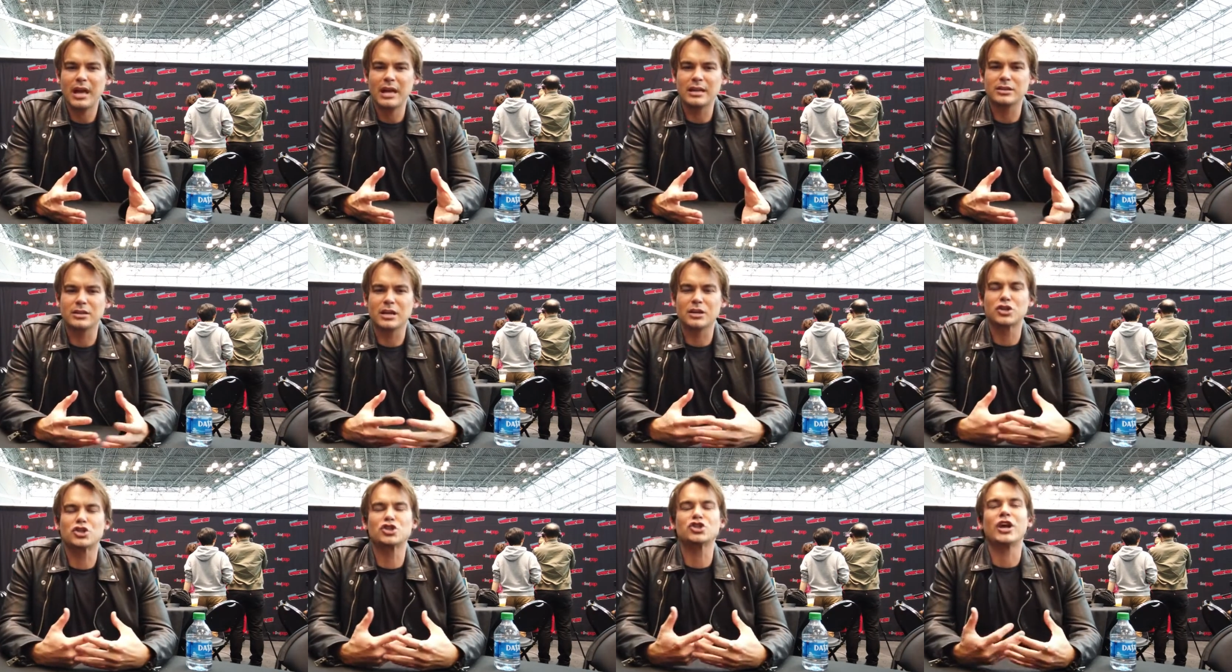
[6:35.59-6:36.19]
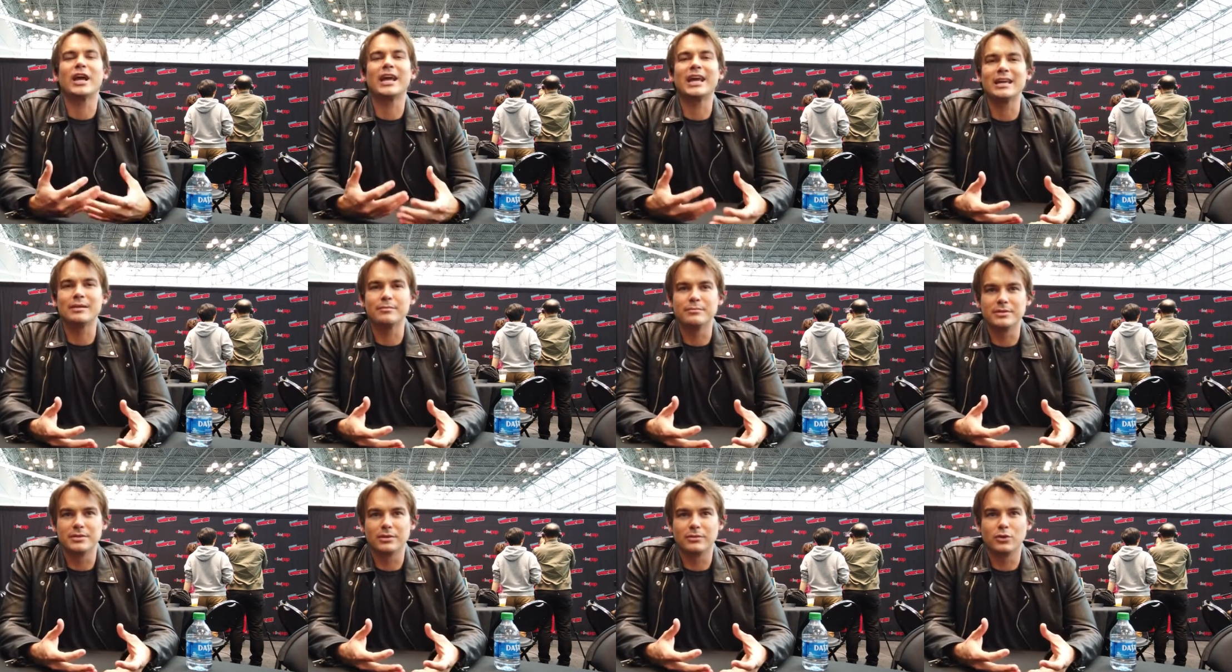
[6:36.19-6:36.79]
and
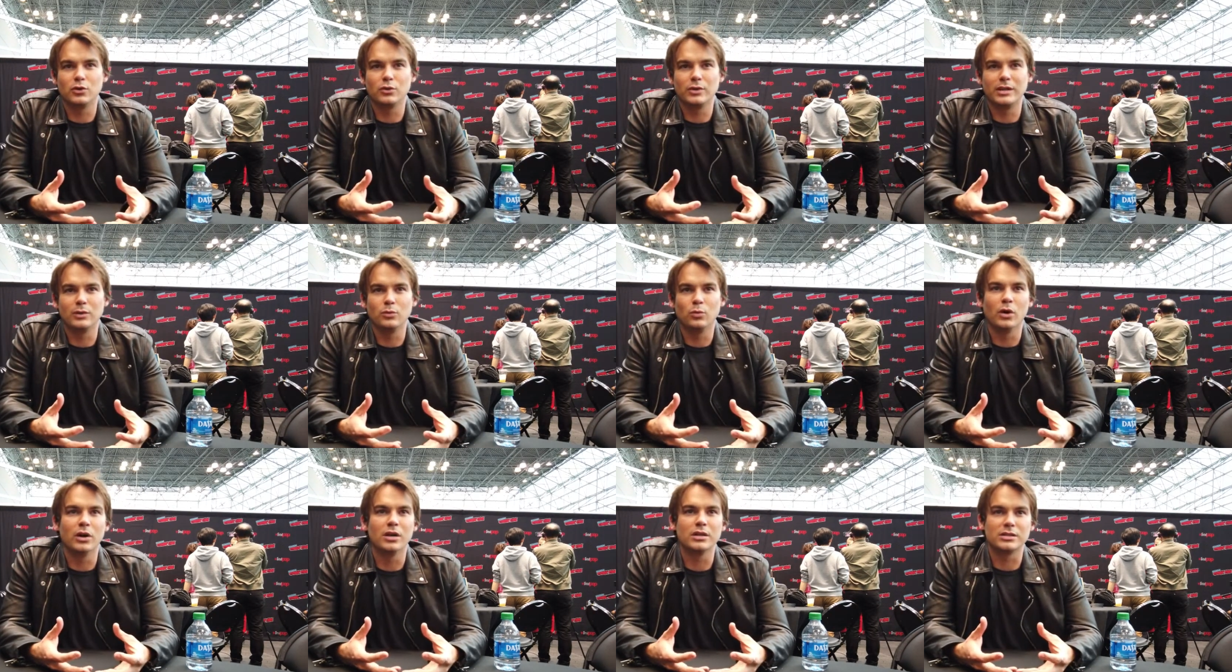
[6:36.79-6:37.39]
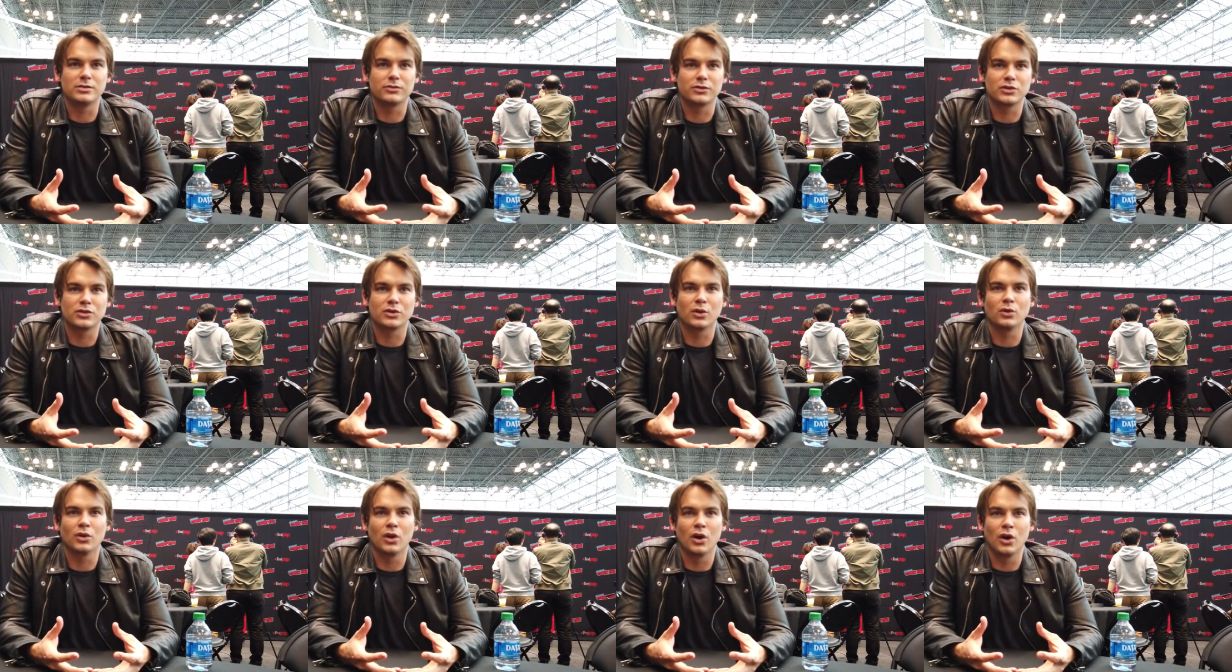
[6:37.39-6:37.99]
ashamed of who he was for
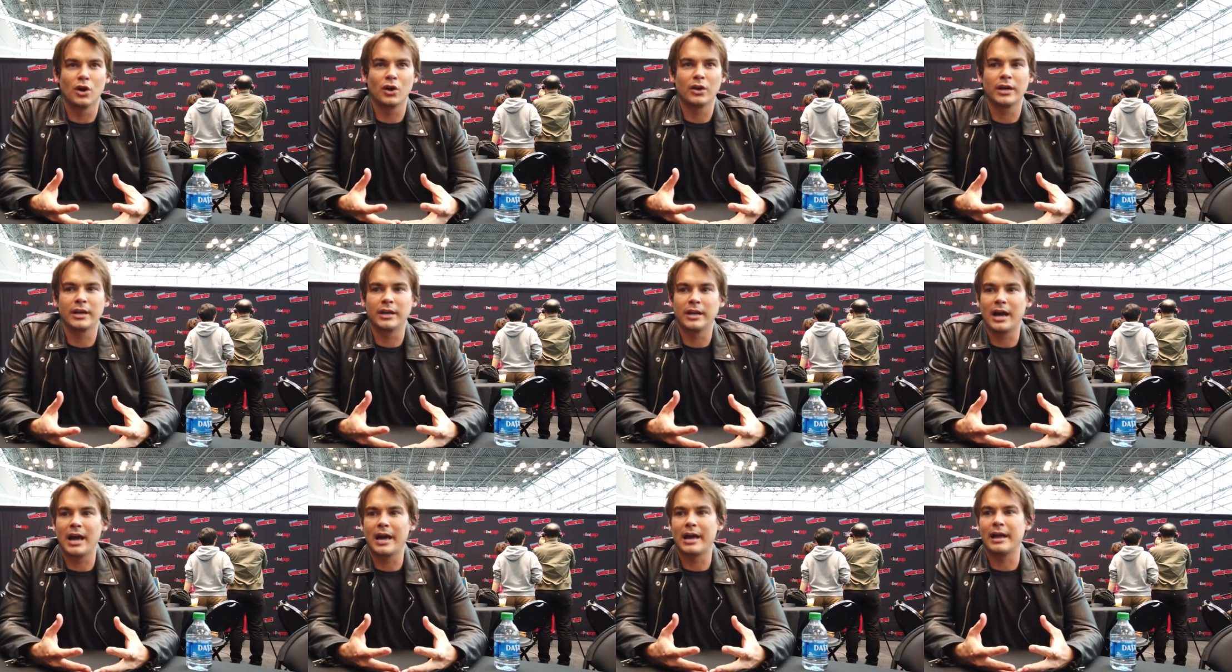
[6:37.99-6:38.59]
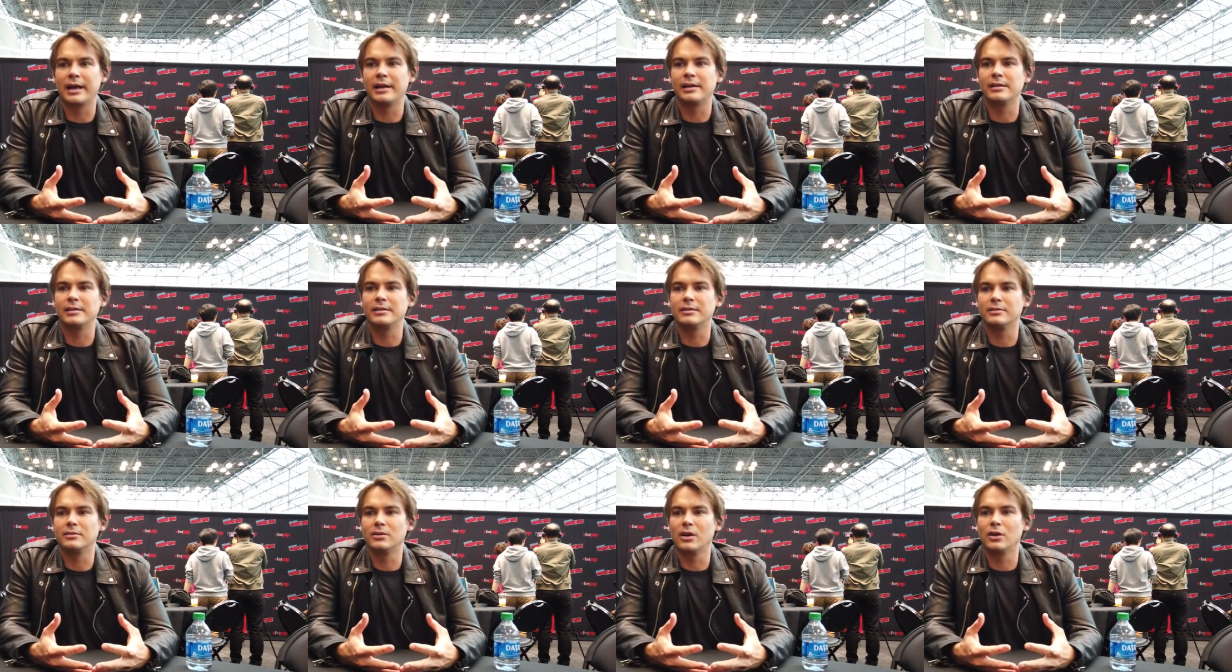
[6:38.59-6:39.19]
so long, and
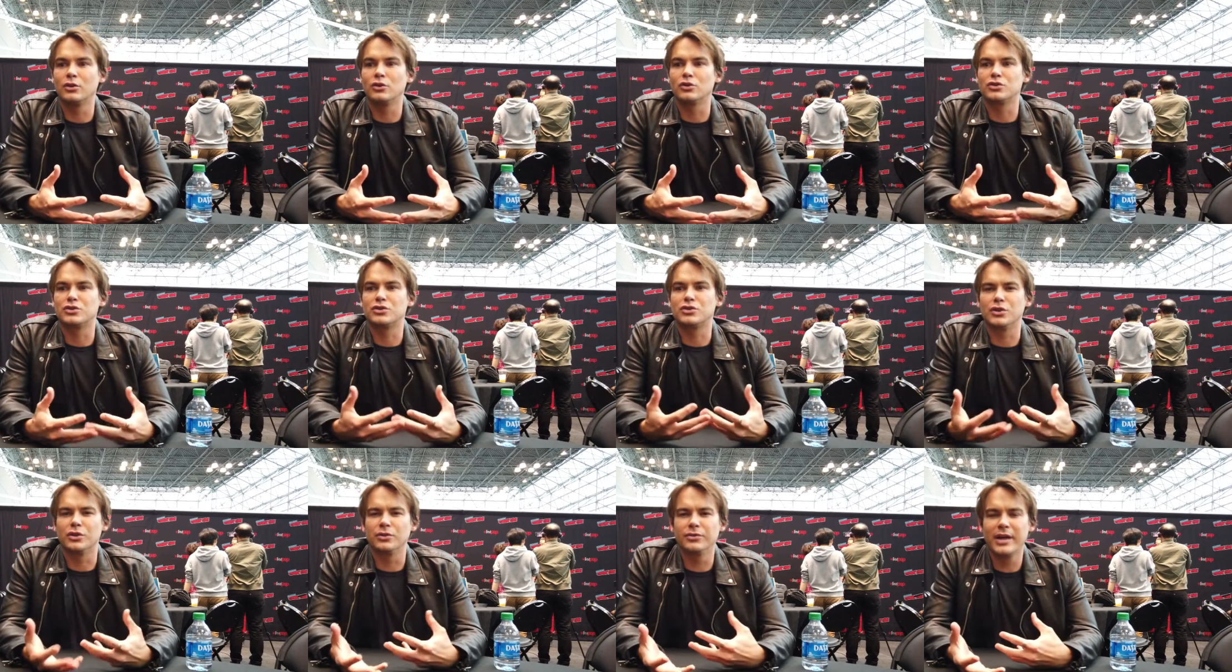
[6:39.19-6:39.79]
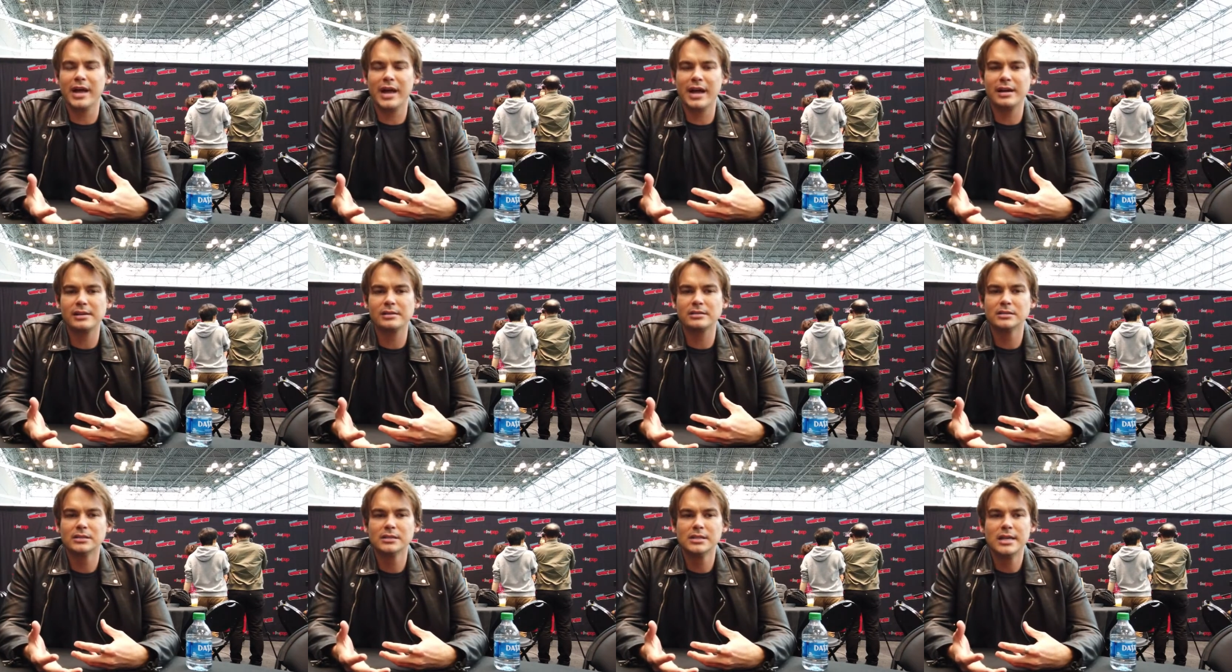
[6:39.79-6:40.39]
I understood that.
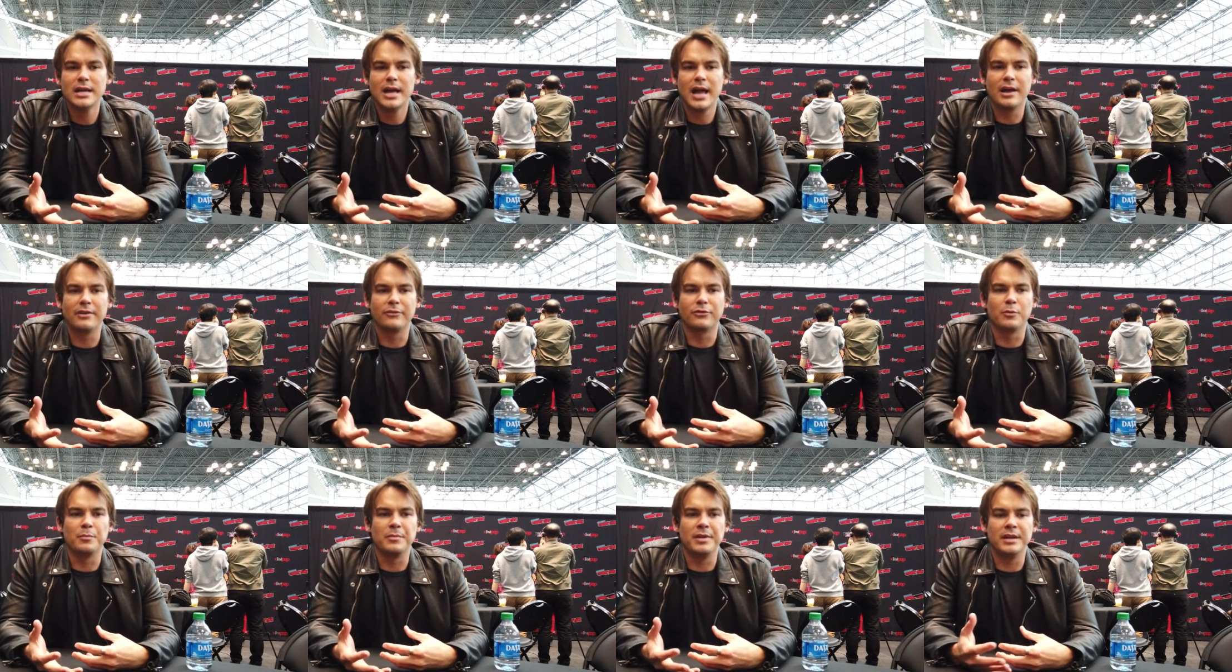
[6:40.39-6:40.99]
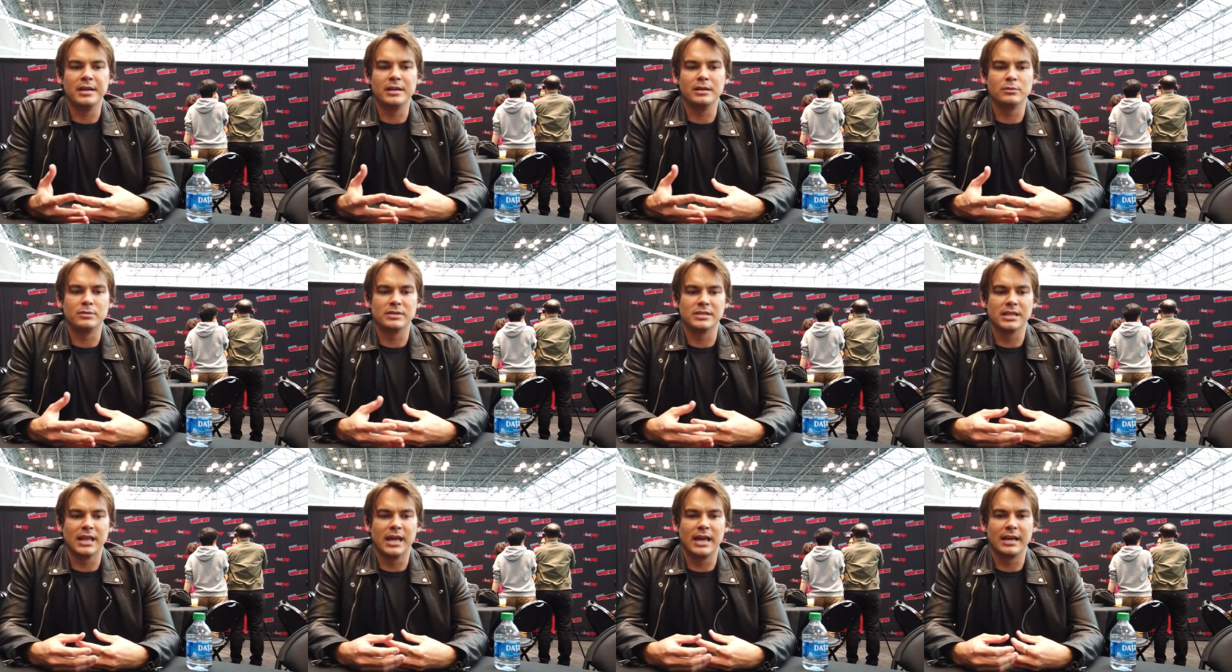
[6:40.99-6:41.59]
And for me, it
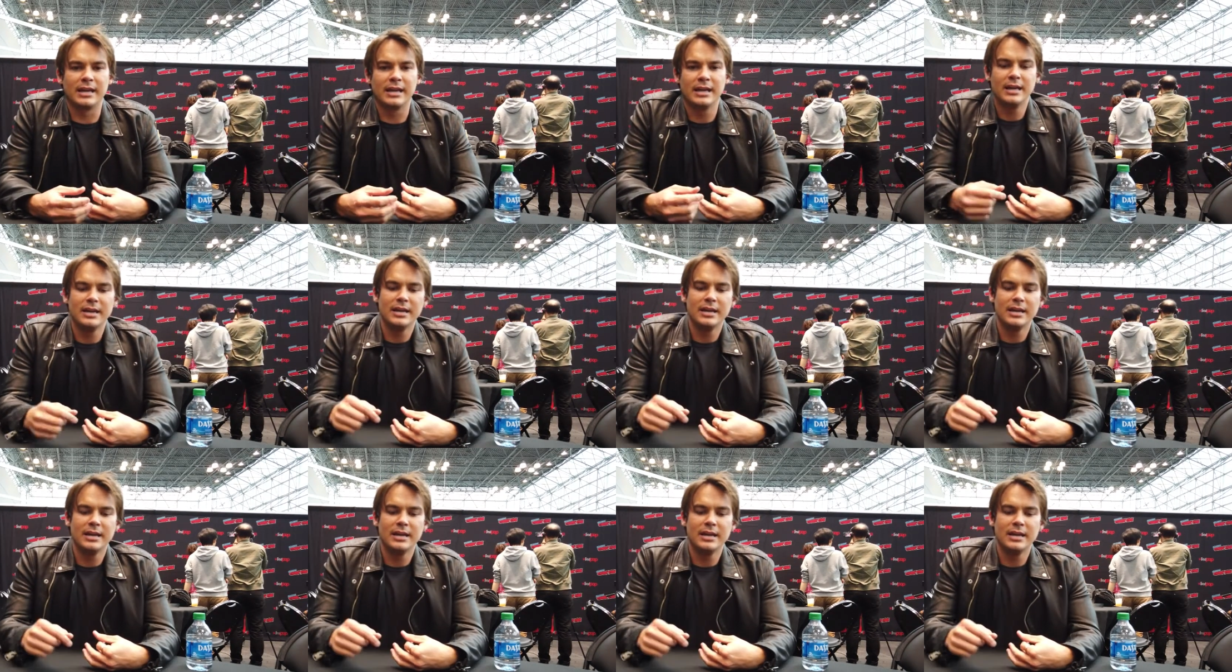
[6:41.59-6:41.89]
was like